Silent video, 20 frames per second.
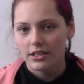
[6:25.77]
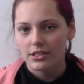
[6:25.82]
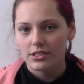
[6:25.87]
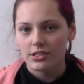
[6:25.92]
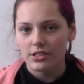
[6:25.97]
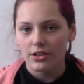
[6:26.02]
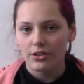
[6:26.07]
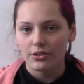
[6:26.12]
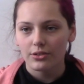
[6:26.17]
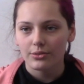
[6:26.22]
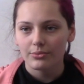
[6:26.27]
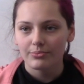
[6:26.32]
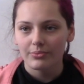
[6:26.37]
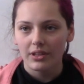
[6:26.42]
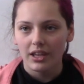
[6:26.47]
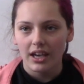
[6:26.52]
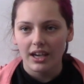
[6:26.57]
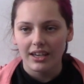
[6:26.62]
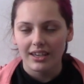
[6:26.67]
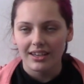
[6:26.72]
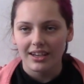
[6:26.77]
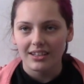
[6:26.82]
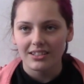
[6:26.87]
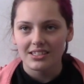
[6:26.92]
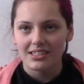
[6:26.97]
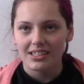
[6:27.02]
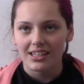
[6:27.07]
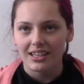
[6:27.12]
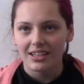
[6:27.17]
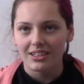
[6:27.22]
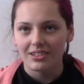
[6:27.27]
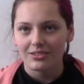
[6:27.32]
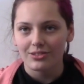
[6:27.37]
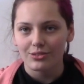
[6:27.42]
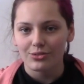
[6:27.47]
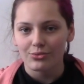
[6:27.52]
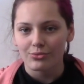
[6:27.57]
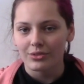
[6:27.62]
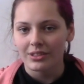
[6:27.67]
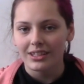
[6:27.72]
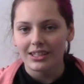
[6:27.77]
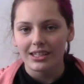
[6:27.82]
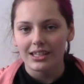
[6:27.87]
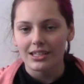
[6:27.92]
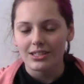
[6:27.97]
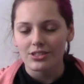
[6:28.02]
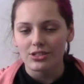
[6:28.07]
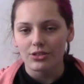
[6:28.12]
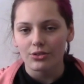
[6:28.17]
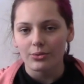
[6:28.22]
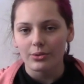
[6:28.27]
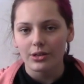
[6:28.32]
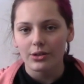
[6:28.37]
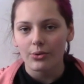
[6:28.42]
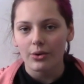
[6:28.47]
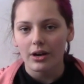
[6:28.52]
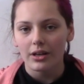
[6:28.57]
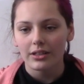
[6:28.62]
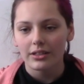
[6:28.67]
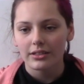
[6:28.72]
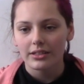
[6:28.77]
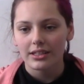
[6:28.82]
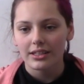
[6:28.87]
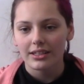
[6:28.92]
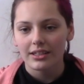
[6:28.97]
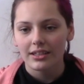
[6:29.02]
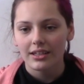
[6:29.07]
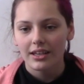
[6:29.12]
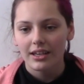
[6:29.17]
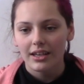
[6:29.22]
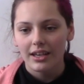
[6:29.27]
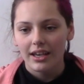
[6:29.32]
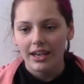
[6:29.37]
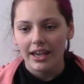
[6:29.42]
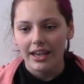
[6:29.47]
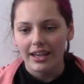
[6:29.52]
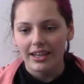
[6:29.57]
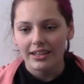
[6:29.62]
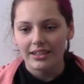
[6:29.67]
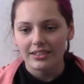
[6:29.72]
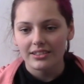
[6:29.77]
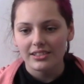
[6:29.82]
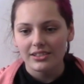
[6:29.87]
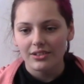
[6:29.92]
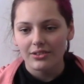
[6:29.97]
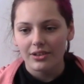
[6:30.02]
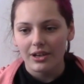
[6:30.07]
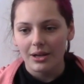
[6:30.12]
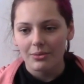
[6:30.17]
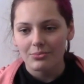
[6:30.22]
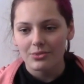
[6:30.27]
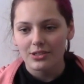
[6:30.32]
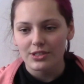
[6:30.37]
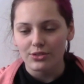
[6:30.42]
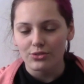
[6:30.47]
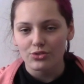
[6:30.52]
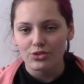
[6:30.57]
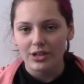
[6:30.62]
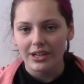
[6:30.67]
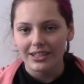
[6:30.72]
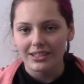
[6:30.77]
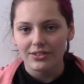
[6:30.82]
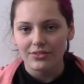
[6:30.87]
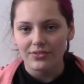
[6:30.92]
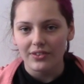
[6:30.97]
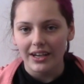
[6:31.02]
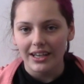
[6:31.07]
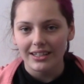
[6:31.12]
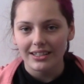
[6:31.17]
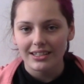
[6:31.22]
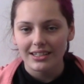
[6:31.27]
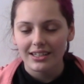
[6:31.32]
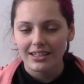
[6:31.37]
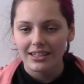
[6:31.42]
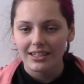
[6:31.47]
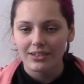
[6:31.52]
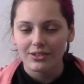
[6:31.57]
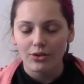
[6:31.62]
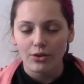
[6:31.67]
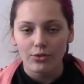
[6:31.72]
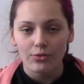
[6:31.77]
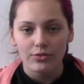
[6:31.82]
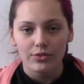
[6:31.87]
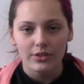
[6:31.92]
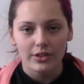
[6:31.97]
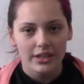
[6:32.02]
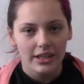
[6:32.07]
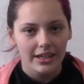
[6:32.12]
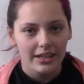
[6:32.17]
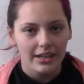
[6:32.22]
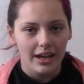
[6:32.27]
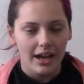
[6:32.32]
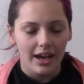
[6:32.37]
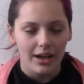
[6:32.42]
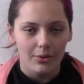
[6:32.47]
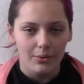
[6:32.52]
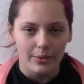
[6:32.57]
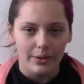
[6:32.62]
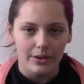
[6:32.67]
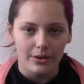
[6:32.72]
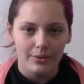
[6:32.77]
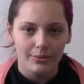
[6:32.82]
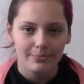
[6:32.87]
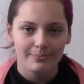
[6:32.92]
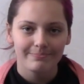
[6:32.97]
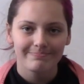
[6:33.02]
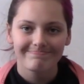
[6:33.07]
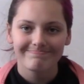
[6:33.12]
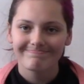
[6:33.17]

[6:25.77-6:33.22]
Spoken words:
So I gotta say, there really is no equality. And I'm still trying to find it, and hopefully I will.